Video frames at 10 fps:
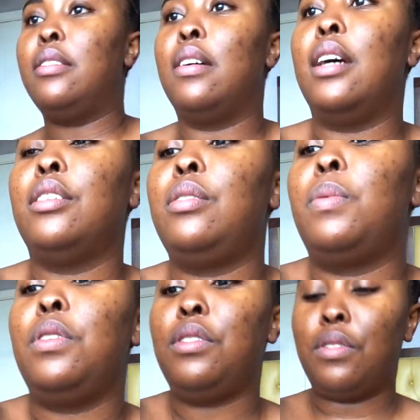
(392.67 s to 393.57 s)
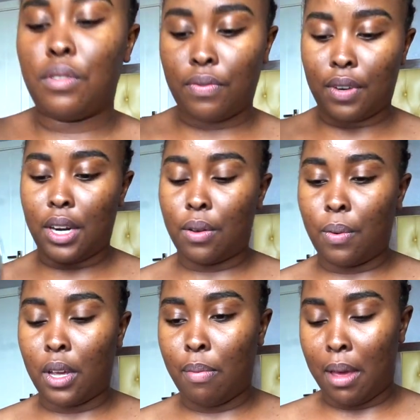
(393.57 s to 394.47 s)
So I just wanted to do very
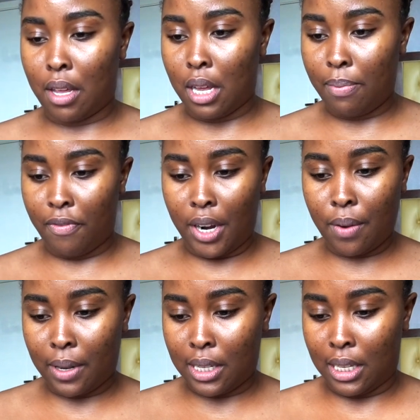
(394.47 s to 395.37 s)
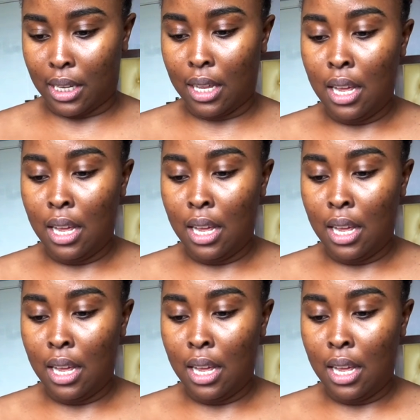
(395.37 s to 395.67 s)
quick makeup, very quickly.